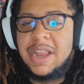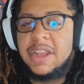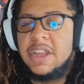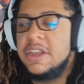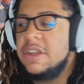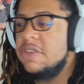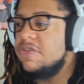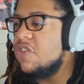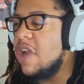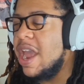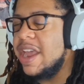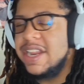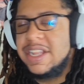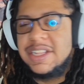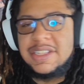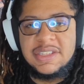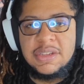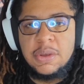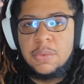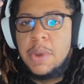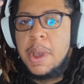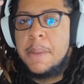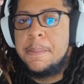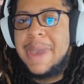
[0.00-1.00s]
I looked right
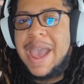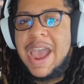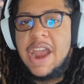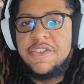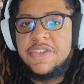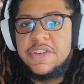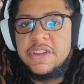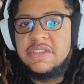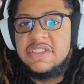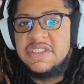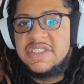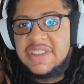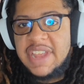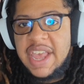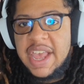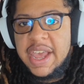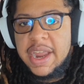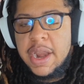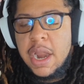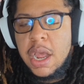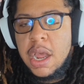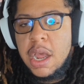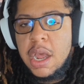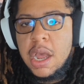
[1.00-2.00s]
into what Matt Reeves
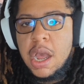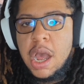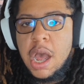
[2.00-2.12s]
said